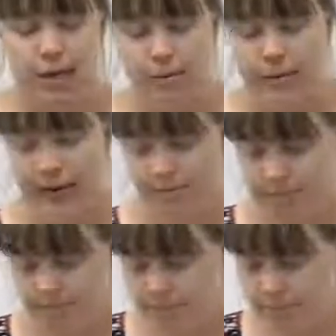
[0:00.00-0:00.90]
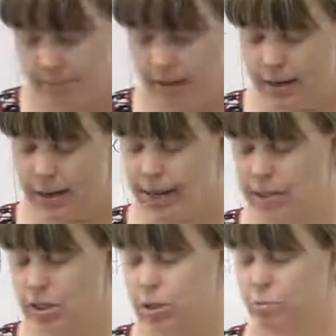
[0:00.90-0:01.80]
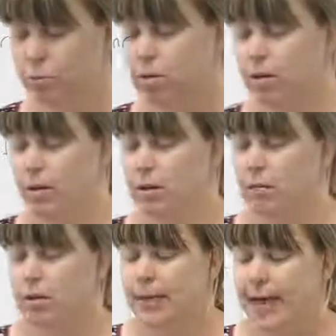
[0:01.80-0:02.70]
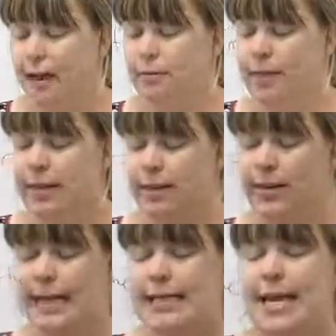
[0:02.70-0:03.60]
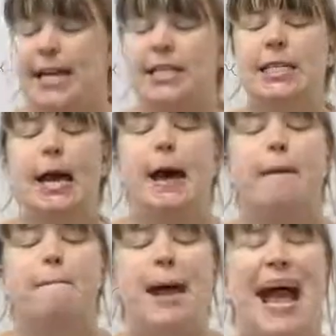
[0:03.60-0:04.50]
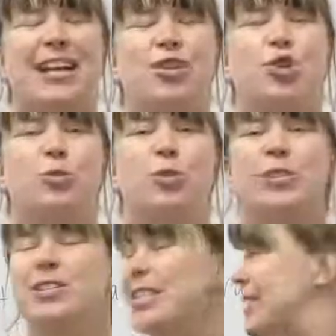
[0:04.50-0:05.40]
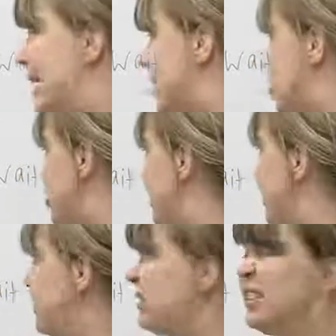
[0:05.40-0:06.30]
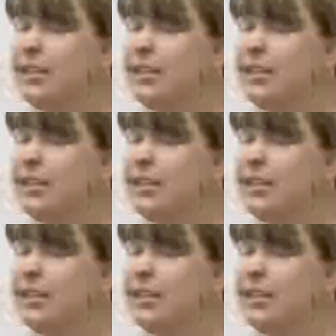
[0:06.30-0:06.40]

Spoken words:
Okay, next, what do we have here? It says petrol station.